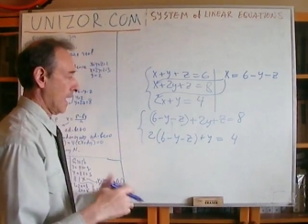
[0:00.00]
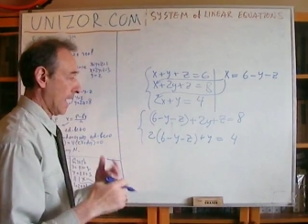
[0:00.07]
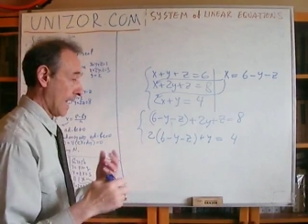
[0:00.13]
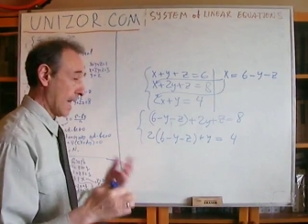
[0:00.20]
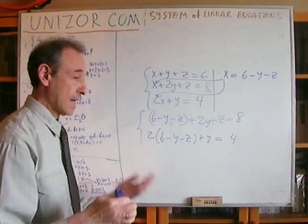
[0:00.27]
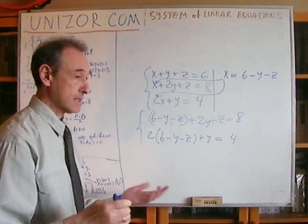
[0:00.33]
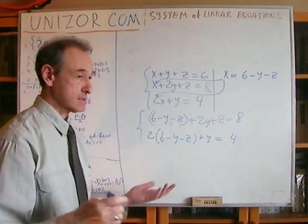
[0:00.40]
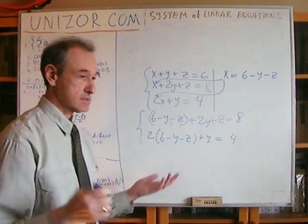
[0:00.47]

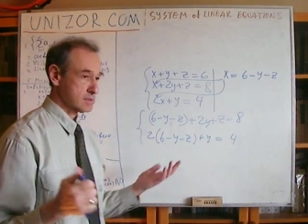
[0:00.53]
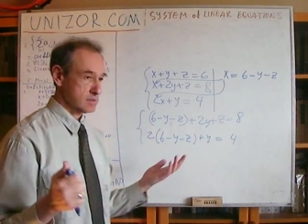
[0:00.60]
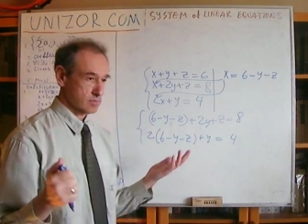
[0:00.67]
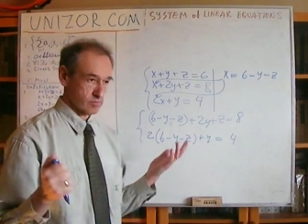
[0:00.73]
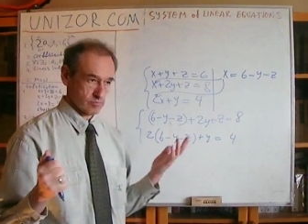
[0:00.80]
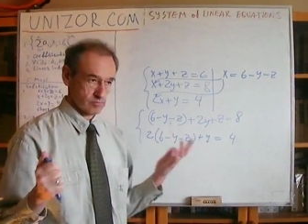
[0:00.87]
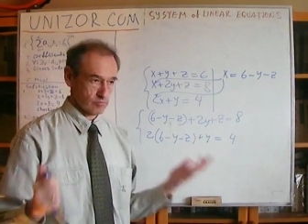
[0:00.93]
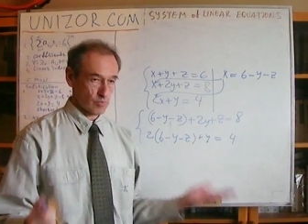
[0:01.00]
as
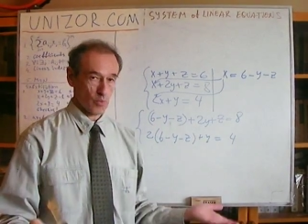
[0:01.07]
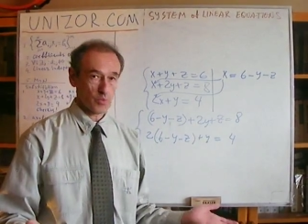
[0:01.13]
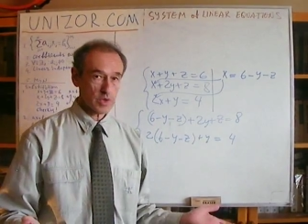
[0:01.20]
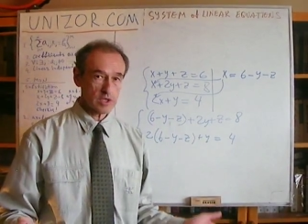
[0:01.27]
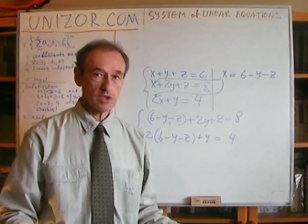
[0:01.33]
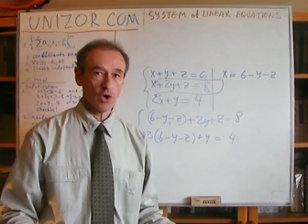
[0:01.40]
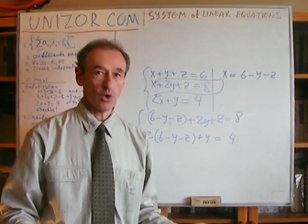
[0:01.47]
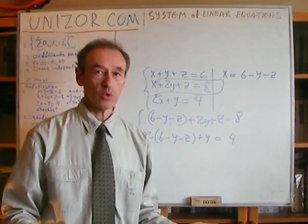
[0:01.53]
we
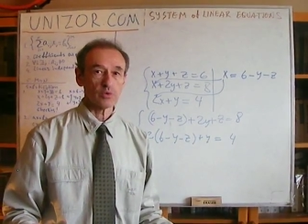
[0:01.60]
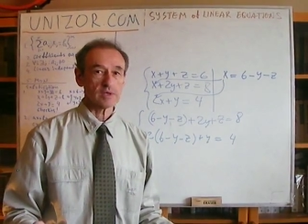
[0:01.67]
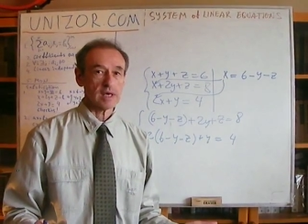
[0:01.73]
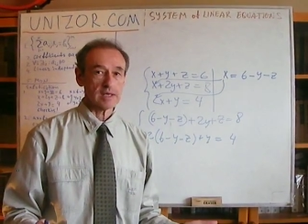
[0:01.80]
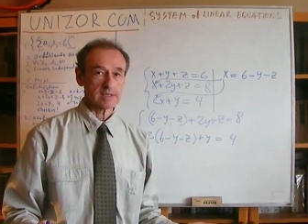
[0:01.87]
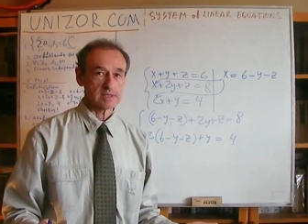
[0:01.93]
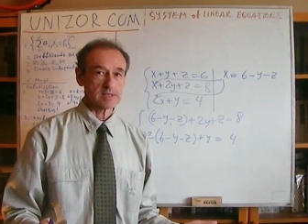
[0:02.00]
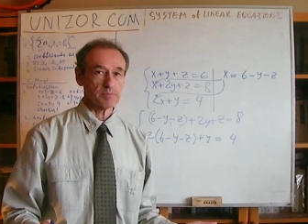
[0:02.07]
know
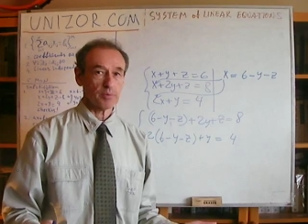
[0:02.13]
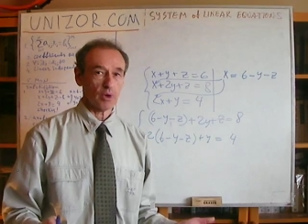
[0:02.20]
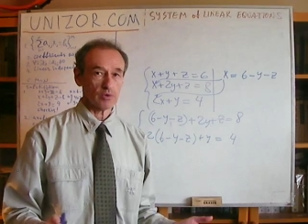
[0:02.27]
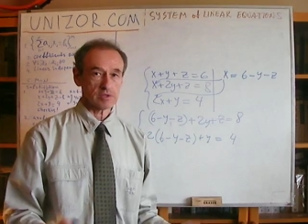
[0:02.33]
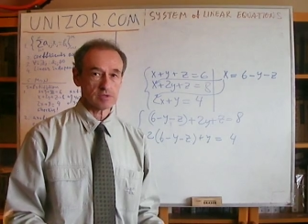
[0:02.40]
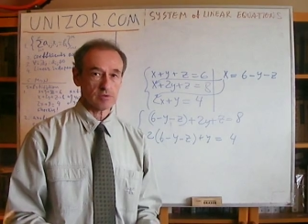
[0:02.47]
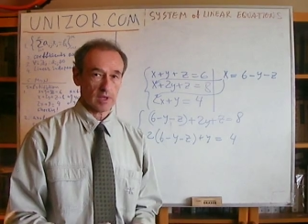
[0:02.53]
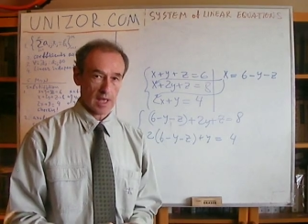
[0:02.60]
is
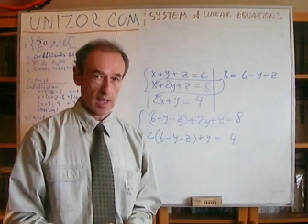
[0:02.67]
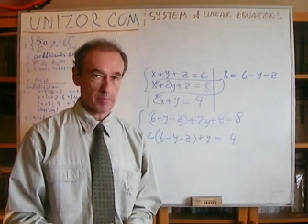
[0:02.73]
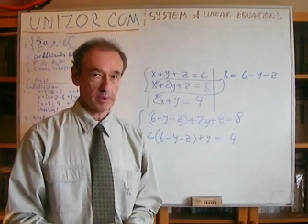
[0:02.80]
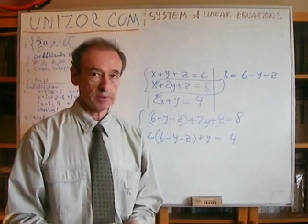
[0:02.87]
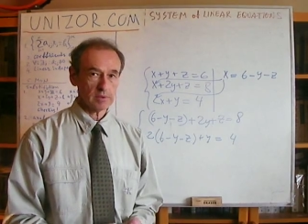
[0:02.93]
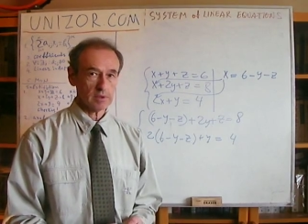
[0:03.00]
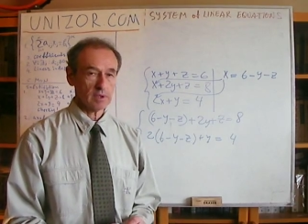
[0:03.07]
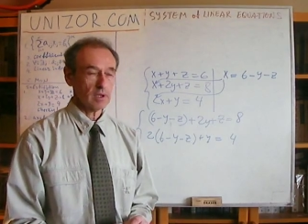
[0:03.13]
supposed to
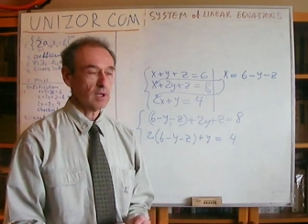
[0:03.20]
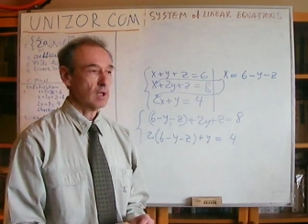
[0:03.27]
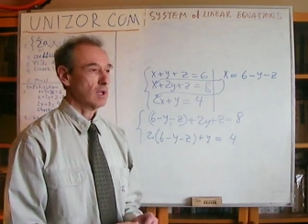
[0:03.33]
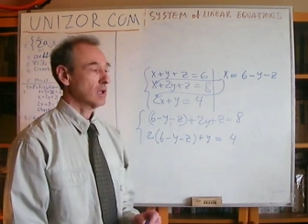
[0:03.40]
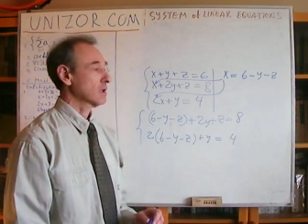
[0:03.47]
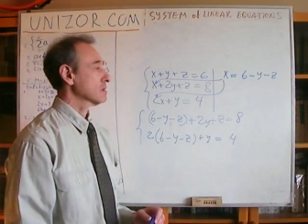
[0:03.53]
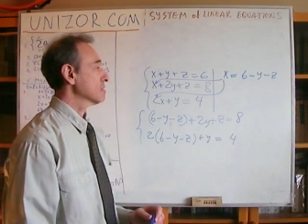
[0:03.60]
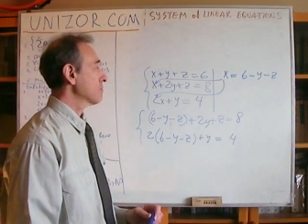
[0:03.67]
happen,
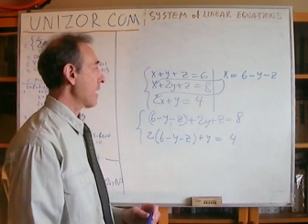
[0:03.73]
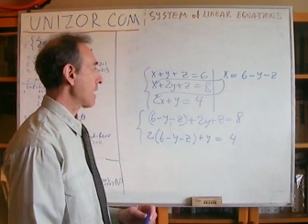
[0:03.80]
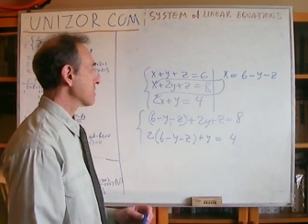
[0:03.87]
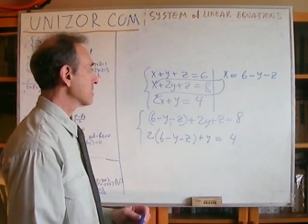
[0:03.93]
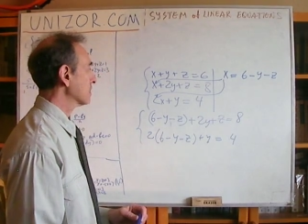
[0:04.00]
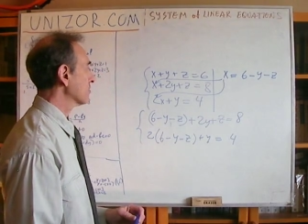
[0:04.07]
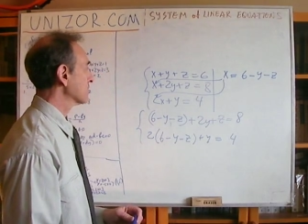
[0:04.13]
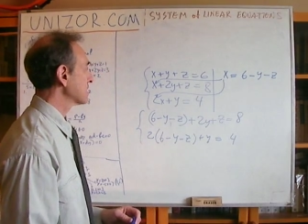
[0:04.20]
the
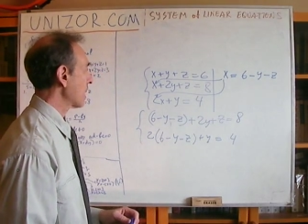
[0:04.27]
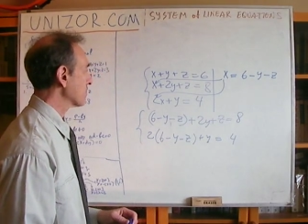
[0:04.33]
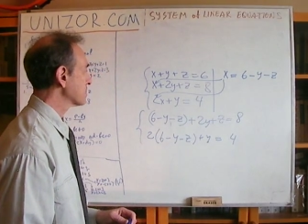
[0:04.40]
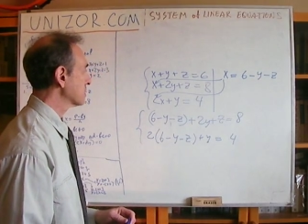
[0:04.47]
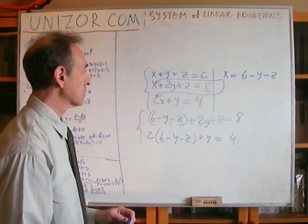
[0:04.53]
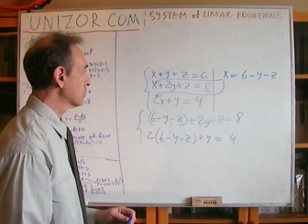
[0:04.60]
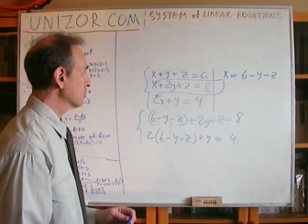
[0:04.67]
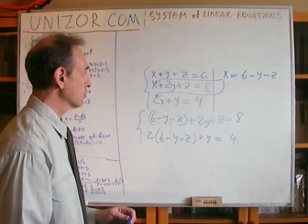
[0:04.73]
method of
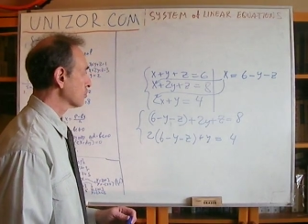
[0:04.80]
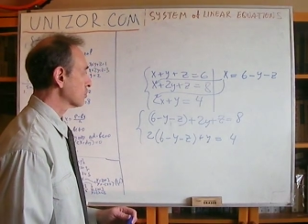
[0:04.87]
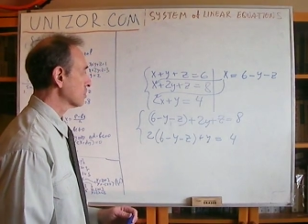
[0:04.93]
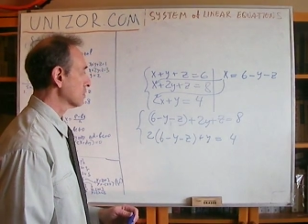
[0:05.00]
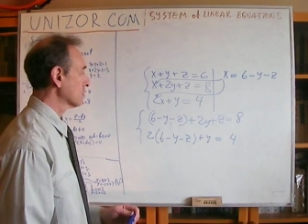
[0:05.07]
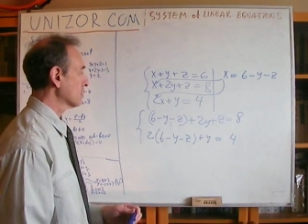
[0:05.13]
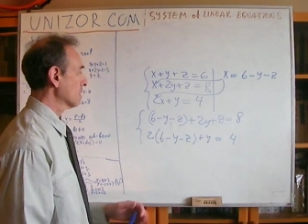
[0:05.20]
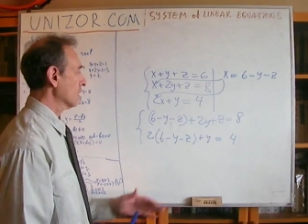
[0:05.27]

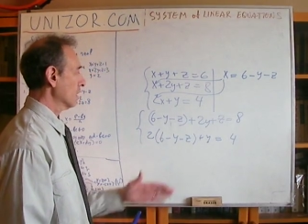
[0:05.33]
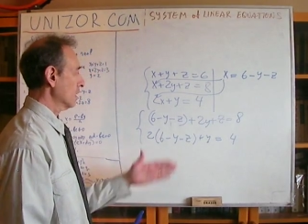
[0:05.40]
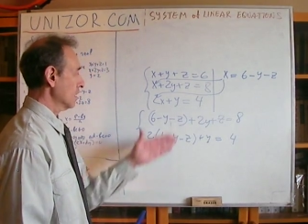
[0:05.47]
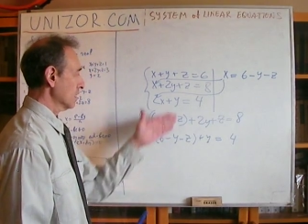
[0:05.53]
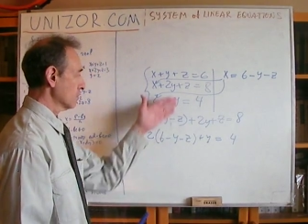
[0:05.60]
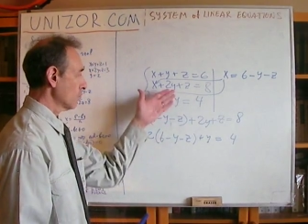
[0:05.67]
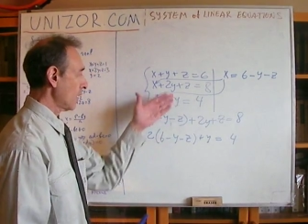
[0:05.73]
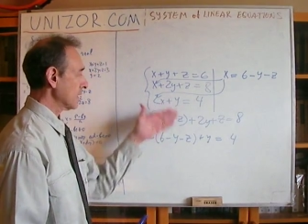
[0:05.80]
substitution
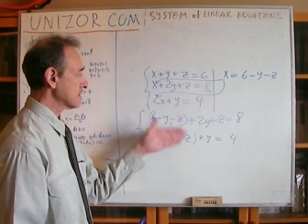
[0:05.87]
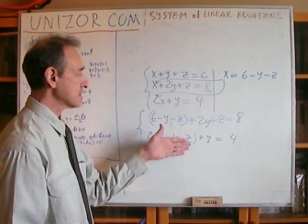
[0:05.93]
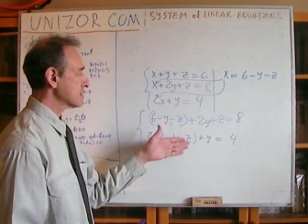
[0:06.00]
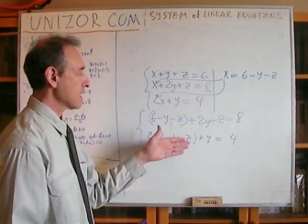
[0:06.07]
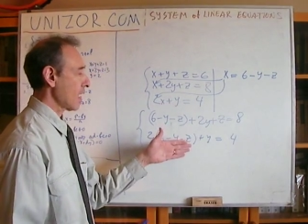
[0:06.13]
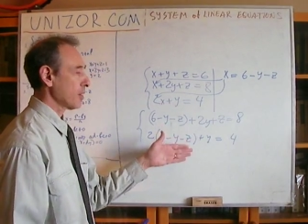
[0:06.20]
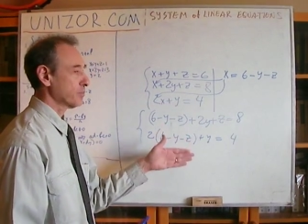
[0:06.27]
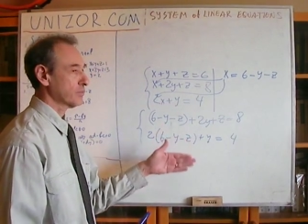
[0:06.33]
in one
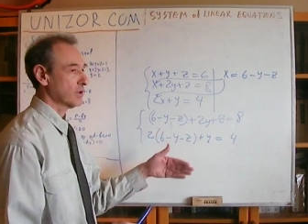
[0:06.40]
step